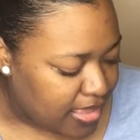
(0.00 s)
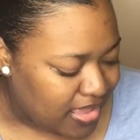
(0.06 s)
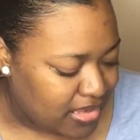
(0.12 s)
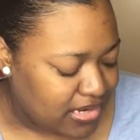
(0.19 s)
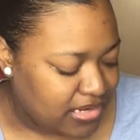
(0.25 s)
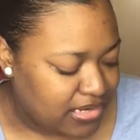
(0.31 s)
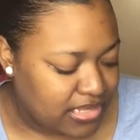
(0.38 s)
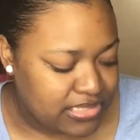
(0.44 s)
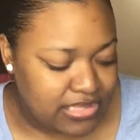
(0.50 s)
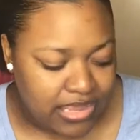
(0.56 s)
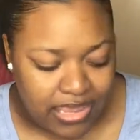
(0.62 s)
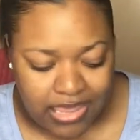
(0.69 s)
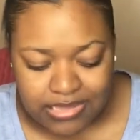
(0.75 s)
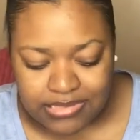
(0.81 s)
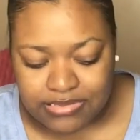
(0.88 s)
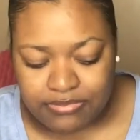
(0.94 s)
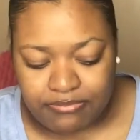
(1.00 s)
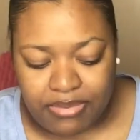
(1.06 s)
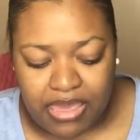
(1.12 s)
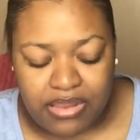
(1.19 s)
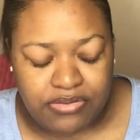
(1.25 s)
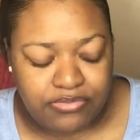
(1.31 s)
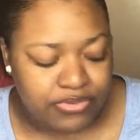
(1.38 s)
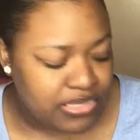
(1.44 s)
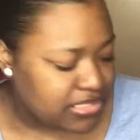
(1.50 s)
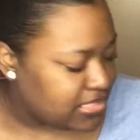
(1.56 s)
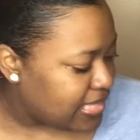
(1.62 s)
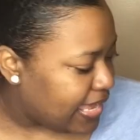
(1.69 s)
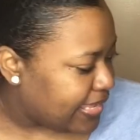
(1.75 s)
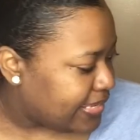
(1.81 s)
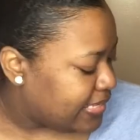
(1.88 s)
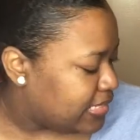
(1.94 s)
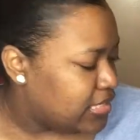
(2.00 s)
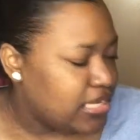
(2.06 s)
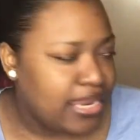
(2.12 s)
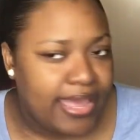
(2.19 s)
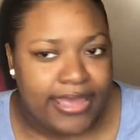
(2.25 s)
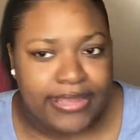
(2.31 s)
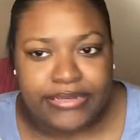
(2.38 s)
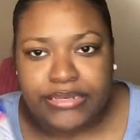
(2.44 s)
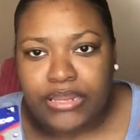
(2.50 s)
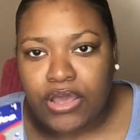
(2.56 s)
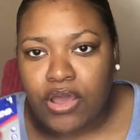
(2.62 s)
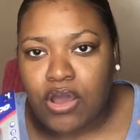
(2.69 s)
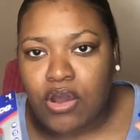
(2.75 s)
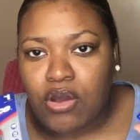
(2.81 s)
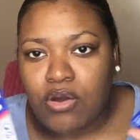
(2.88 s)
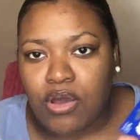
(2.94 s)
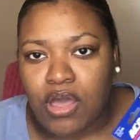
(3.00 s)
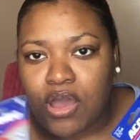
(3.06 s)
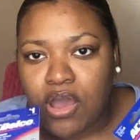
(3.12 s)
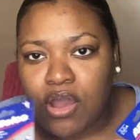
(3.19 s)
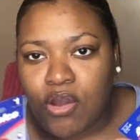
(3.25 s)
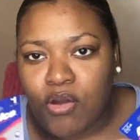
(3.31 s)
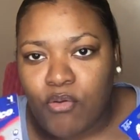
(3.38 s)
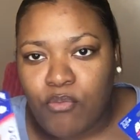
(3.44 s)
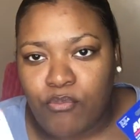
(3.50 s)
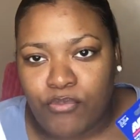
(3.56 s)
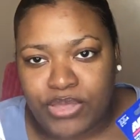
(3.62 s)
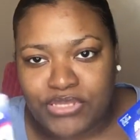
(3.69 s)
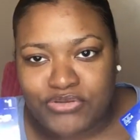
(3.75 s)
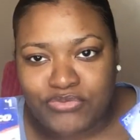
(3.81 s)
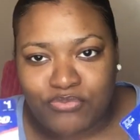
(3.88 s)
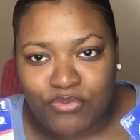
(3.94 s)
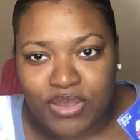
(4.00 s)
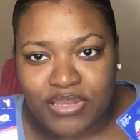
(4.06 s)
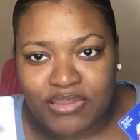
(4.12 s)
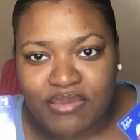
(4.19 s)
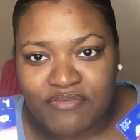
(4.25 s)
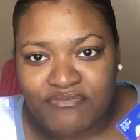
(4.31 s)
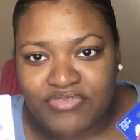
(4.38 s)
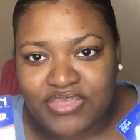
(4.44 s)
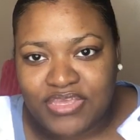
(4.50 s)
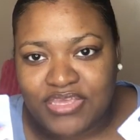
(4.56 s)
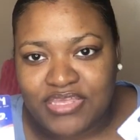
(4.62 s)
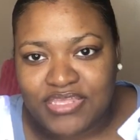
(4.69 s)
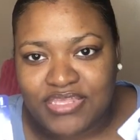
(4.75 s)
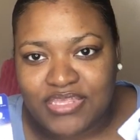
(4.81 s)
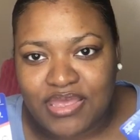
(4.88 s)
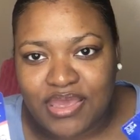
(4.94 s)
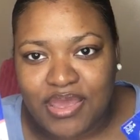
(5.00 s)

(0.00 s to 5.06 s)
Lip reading: And then next I got some batteries. I did not know which one of these